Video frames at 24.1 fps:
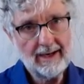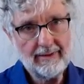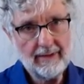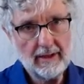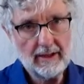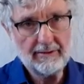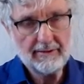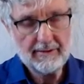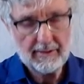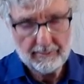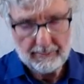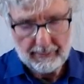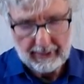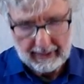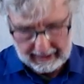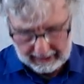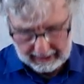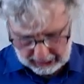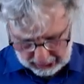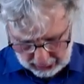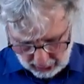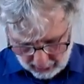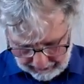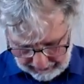they simply
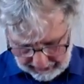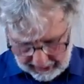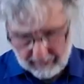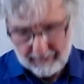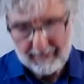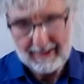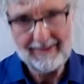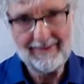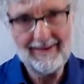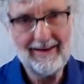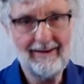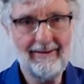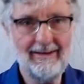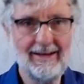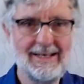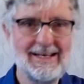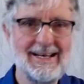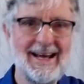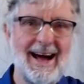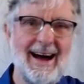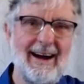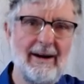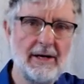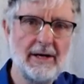adopt them in their
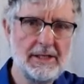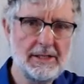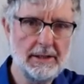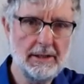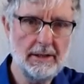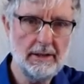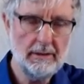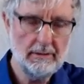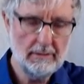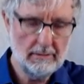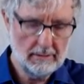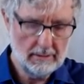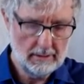entirety